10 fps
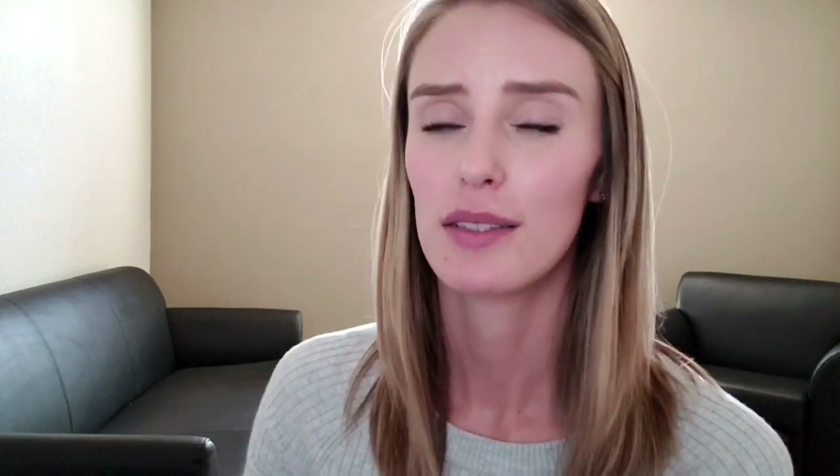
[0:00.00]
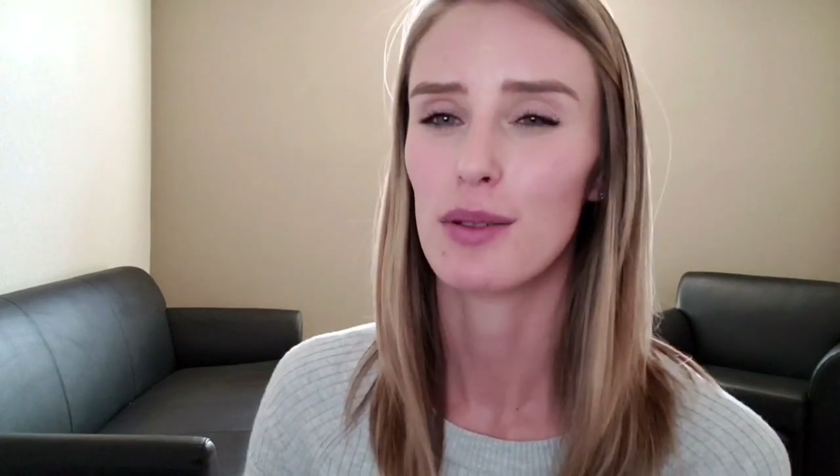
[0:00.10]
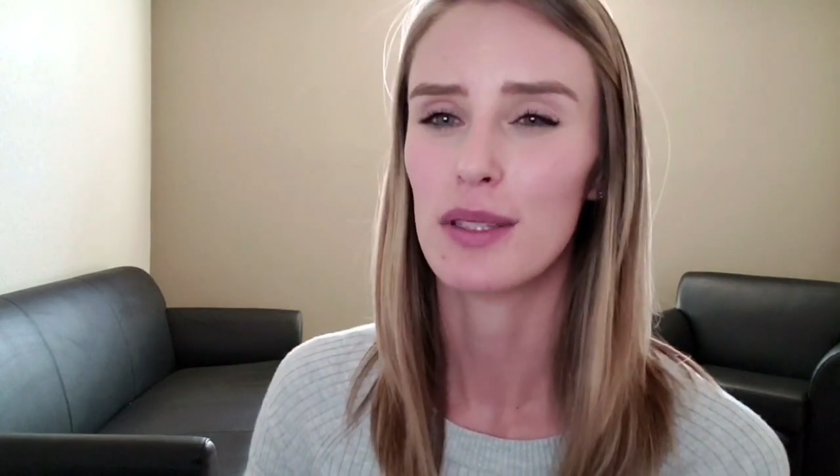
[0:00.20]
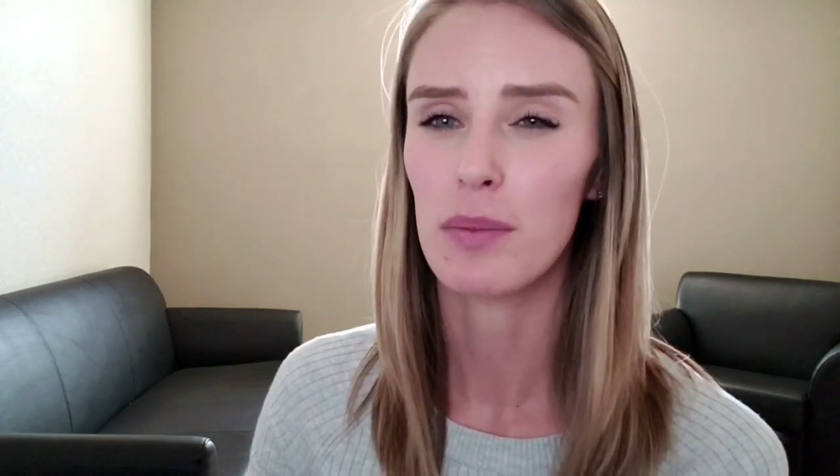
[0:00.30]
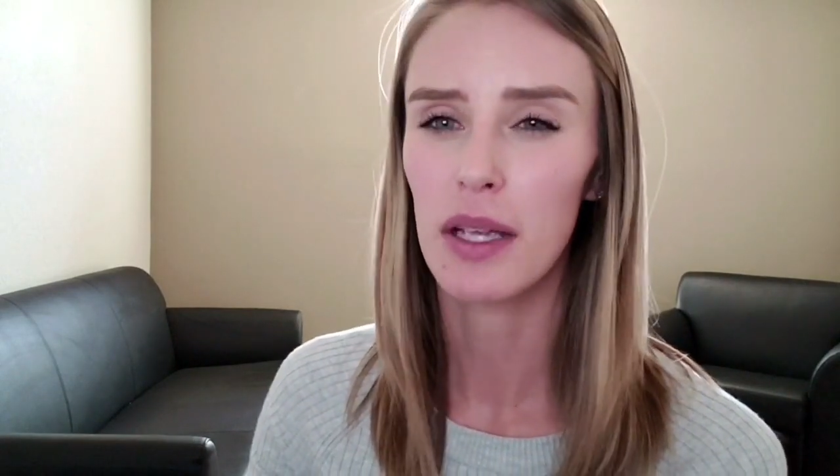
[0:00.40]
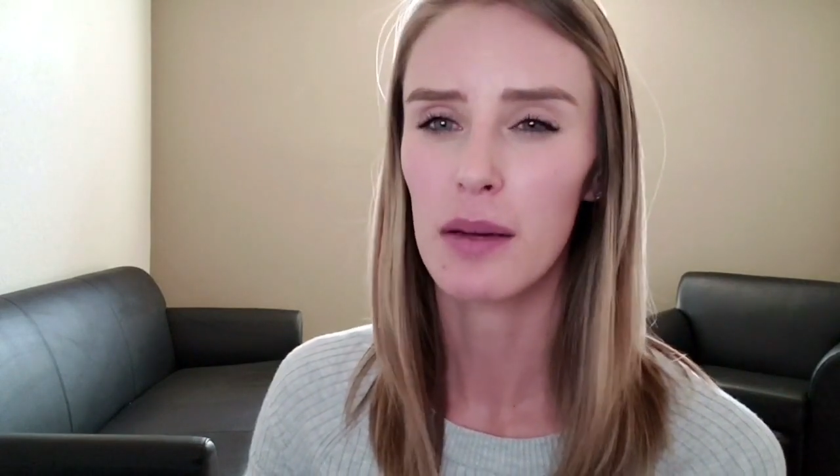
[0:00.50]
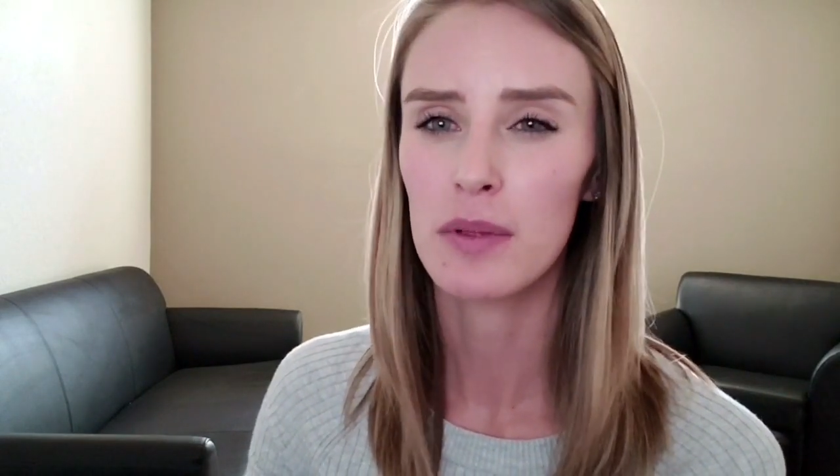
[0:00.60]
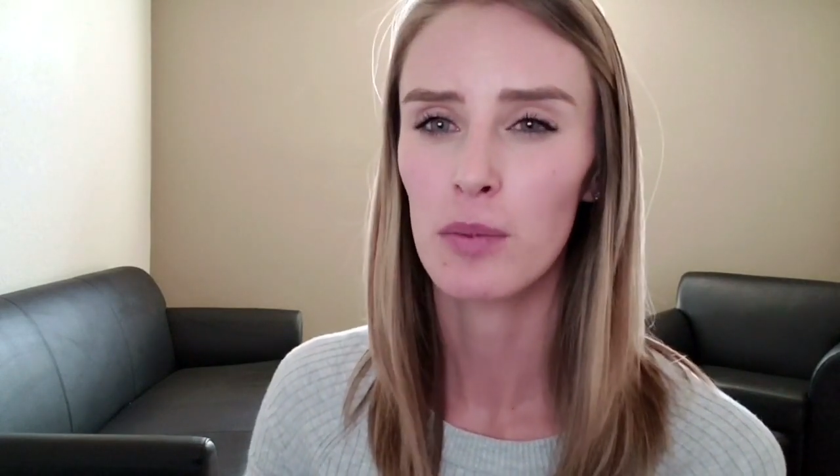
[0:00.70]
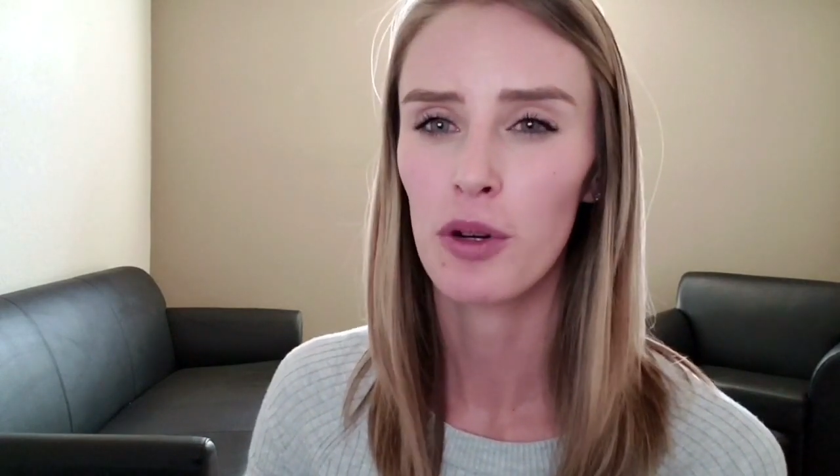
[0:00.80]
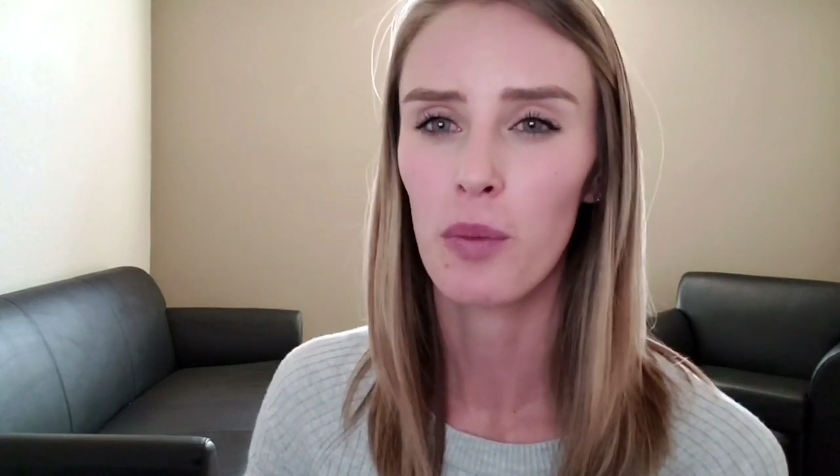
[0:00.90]
So as it
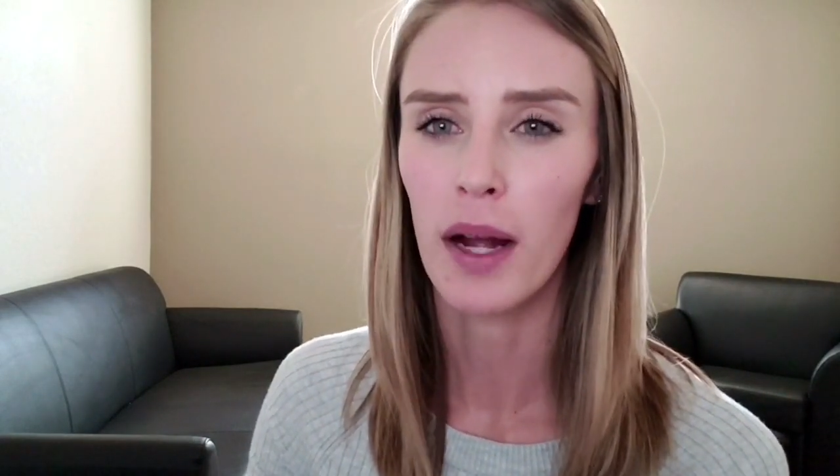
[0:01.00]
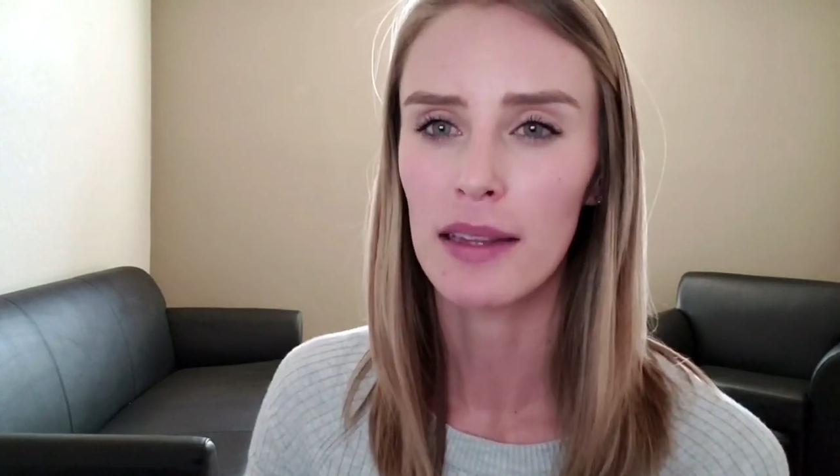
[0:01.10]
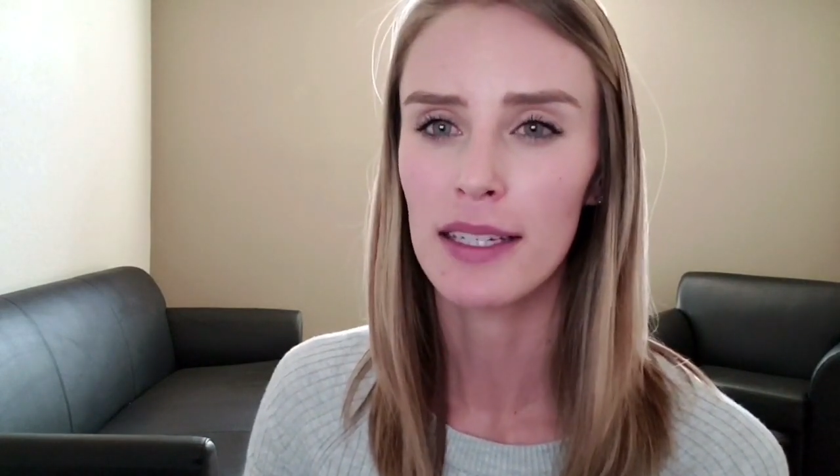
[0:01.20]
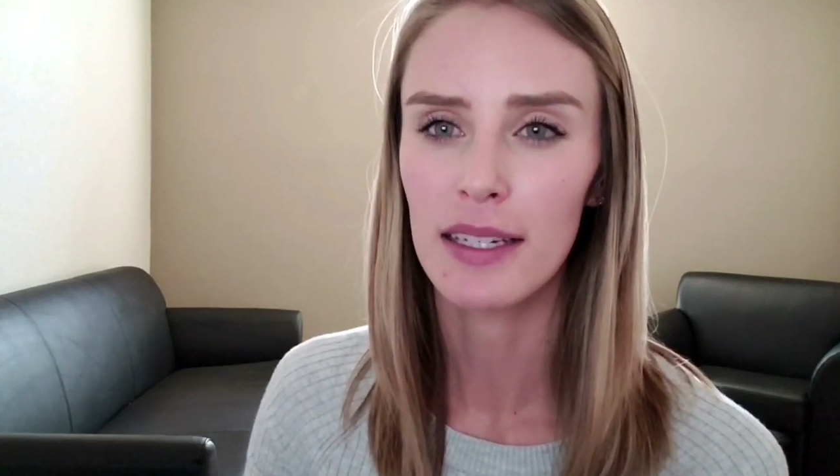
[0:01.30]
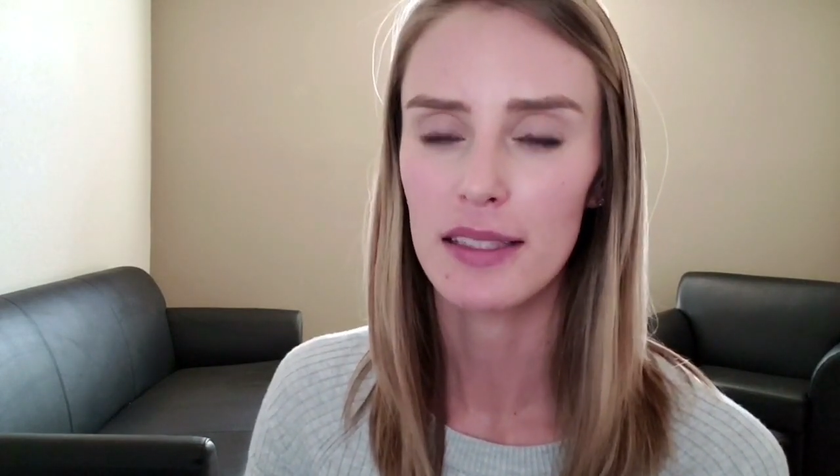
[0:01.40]
becomes more widely